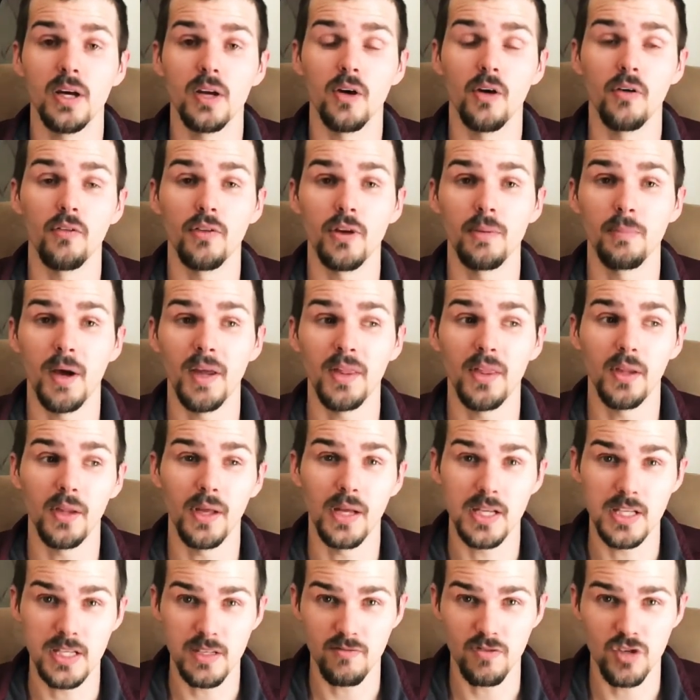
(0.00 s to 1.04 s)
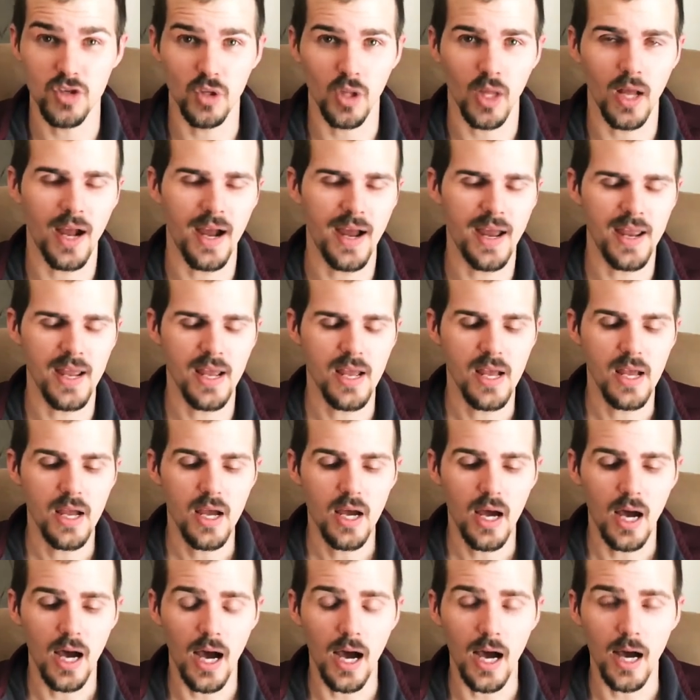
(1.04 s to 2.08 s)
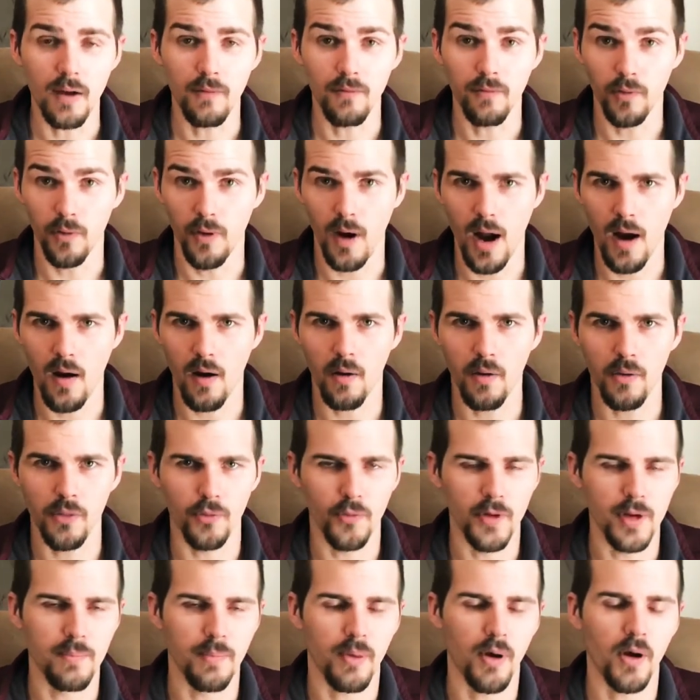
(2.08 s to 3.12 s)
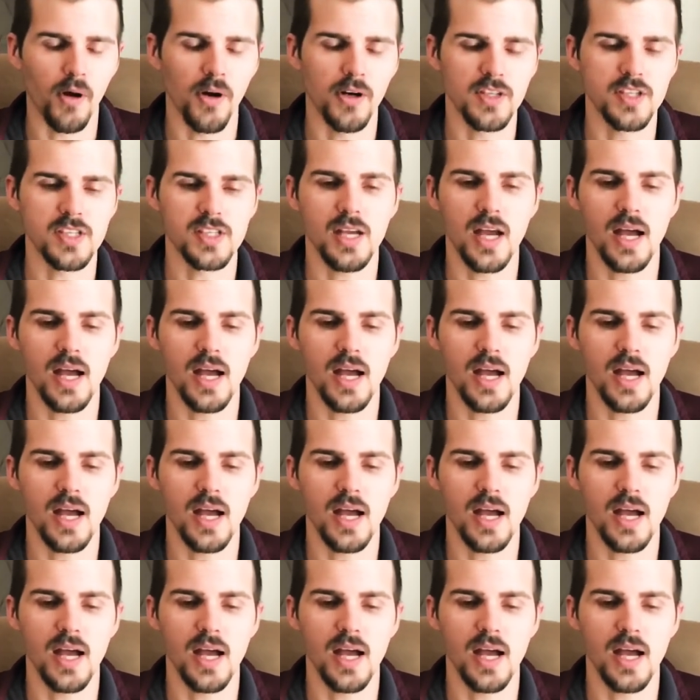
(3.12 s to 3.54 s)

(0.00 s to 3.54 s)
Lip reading: hopefully by the latest of July for all 3 parts.